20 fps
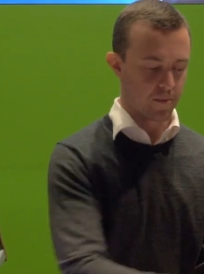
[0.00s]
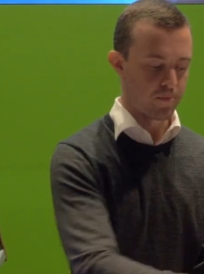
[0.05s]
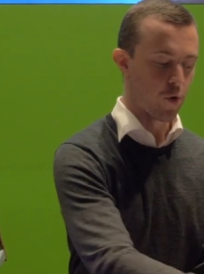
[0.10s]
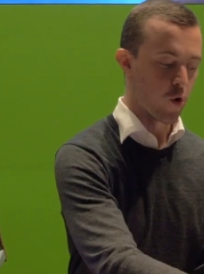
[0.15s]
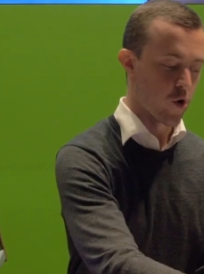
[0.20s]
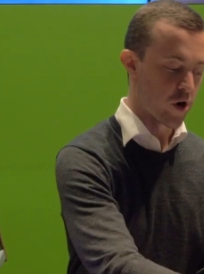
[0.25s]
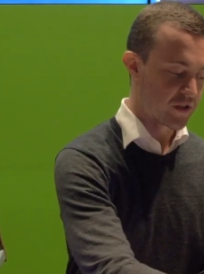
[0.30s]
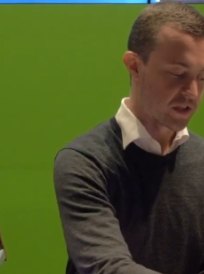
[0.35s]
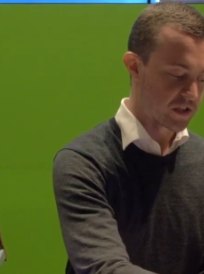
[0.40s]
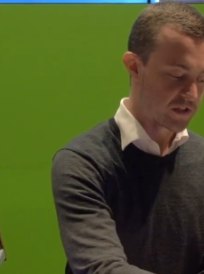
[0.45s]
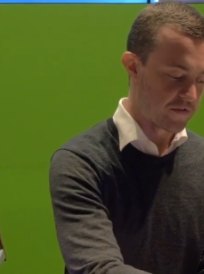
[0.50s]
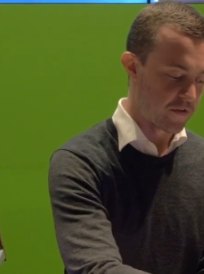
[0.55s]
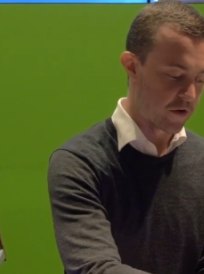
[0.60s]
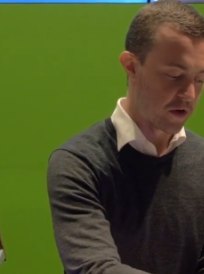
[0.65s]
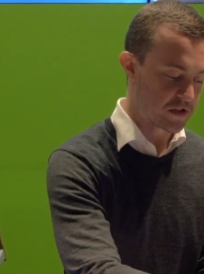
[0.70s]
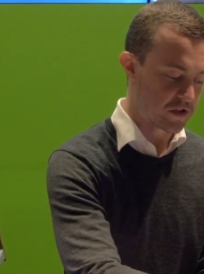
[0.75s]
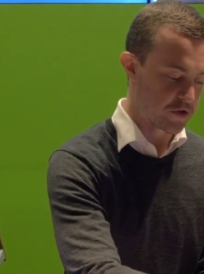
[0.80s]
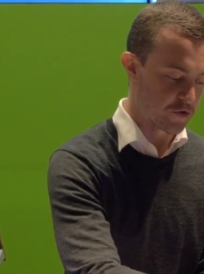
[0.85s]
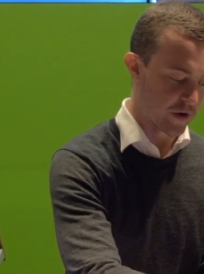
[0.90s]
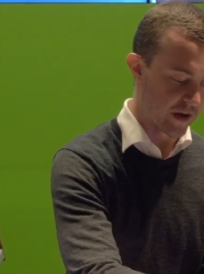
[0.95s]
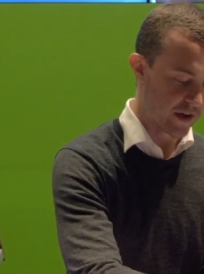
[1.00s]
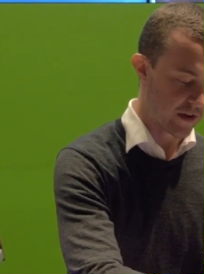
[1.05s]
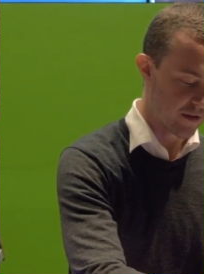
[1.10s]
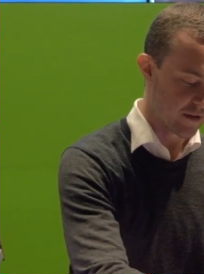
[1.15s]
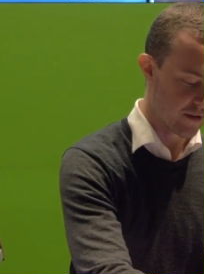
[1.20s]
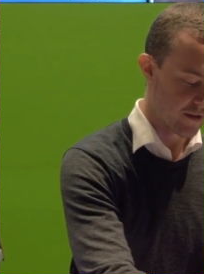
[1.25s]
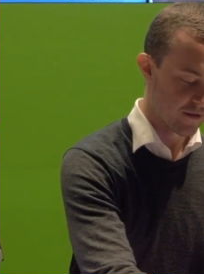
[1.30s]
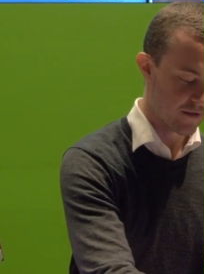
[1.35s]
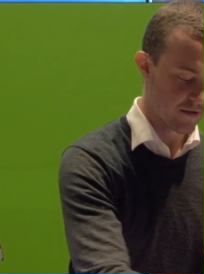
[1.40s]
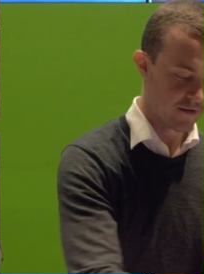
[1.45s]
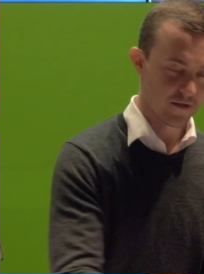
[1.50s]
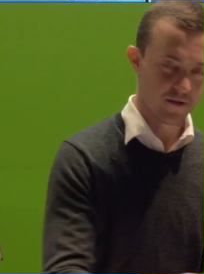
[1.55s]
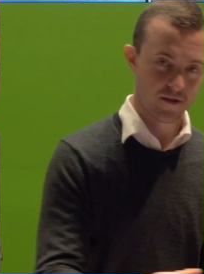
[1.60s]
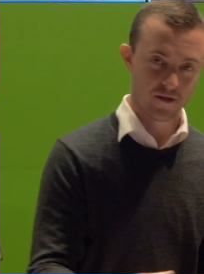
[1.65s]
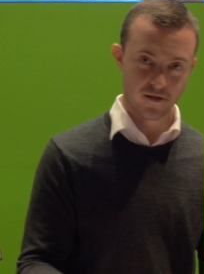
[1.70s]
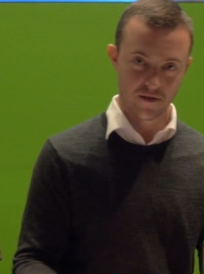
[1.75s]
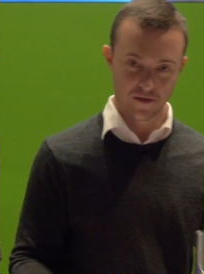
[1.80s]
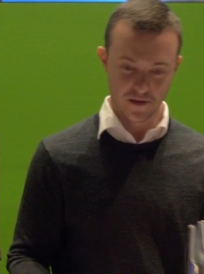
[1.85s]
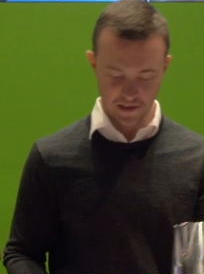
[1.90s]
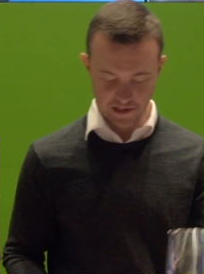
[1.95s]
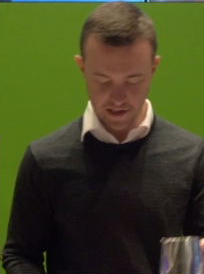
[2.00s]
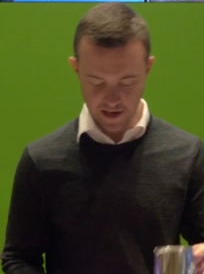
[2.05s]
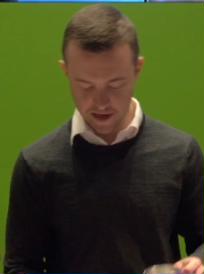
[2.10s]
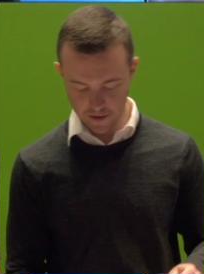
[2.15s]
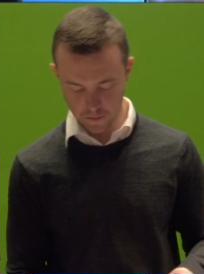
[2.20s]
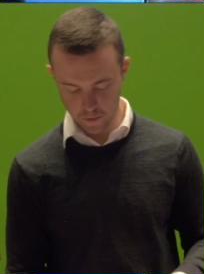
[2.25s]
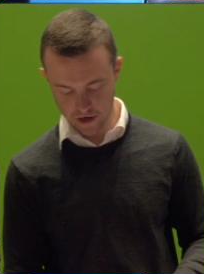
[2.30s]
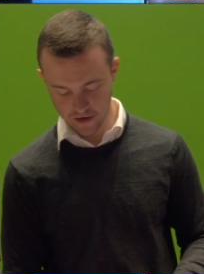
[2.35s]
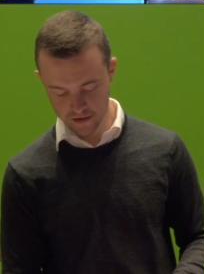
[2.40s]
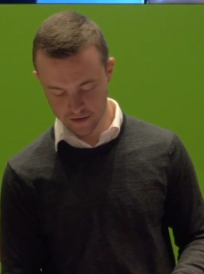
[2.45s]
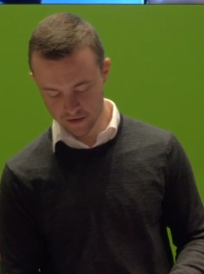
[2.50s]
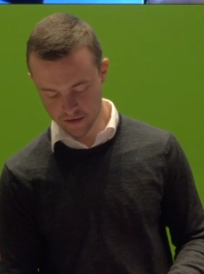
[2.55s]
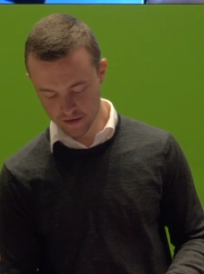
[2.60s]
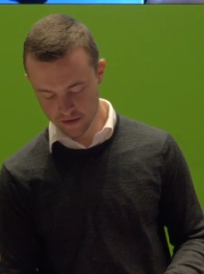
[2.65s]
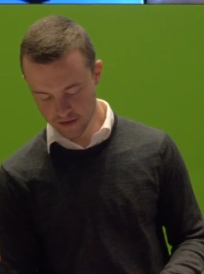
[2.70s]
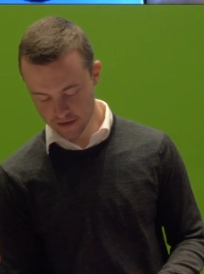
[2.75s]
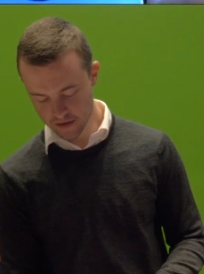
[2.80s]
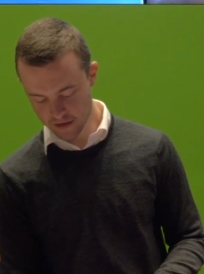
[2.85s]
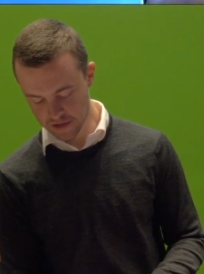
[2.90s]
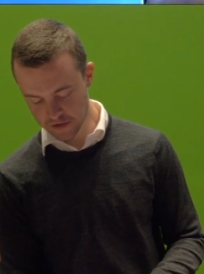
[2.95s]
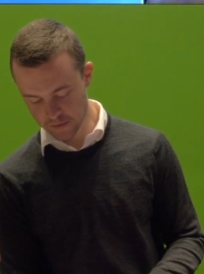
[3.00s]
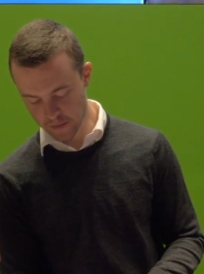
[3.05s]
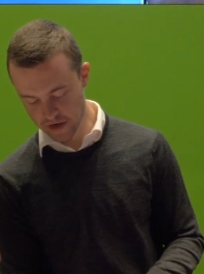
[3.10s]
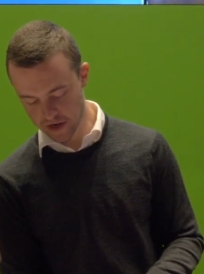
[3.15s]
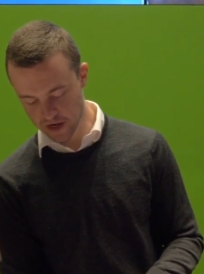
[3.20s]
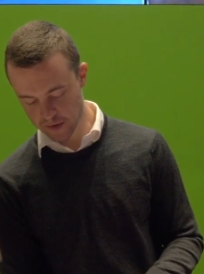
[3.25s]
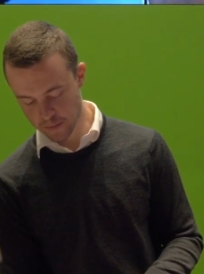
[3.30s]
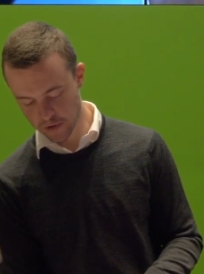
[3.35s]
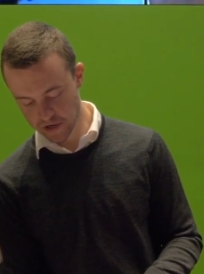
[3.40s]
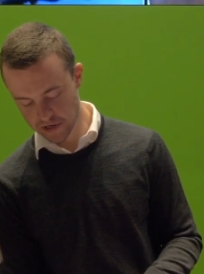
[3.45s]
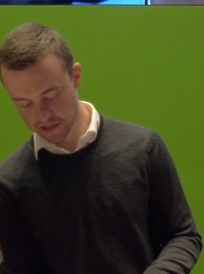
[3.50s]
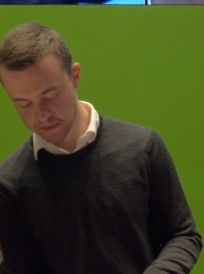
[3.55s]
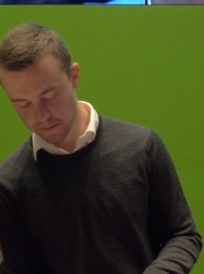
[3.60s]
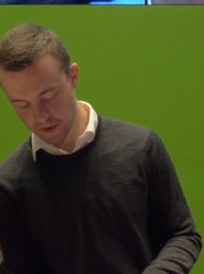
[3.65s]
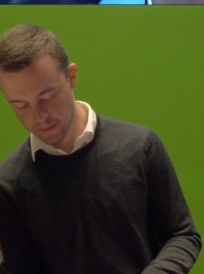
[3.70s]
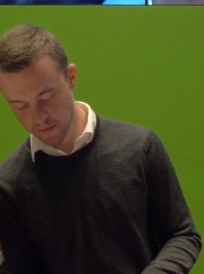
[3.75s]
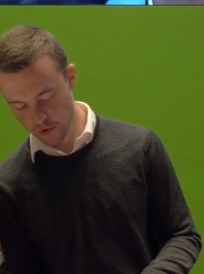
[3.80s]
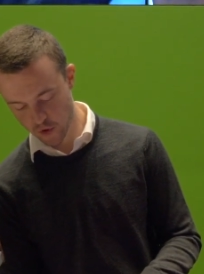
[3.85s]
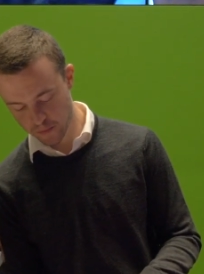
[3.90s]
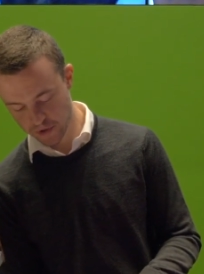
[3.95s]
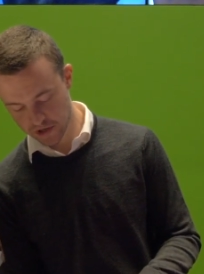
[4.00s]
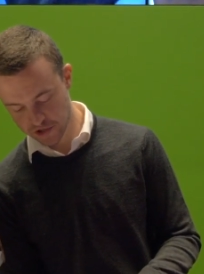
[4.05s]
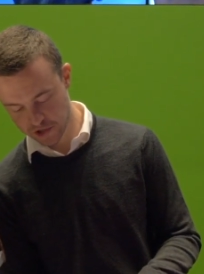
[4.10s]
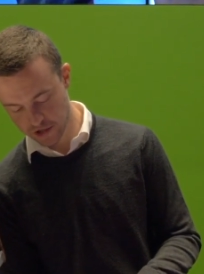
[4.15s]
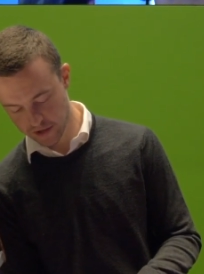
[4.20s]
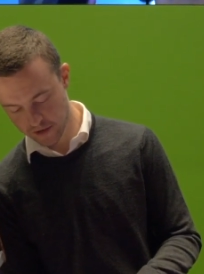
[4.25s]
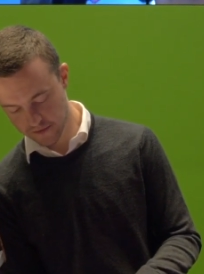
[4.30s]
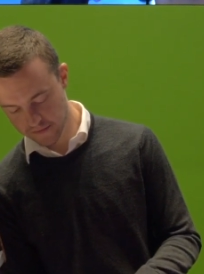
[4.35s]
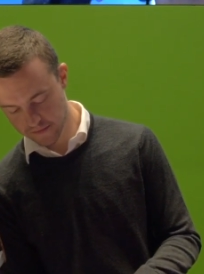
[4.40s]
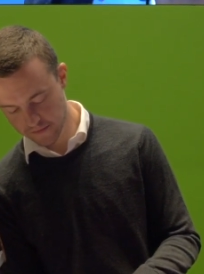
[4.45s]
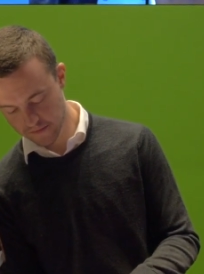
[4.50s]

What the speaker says: pouring this first drink, the second one is ready to put into my milk pitcher.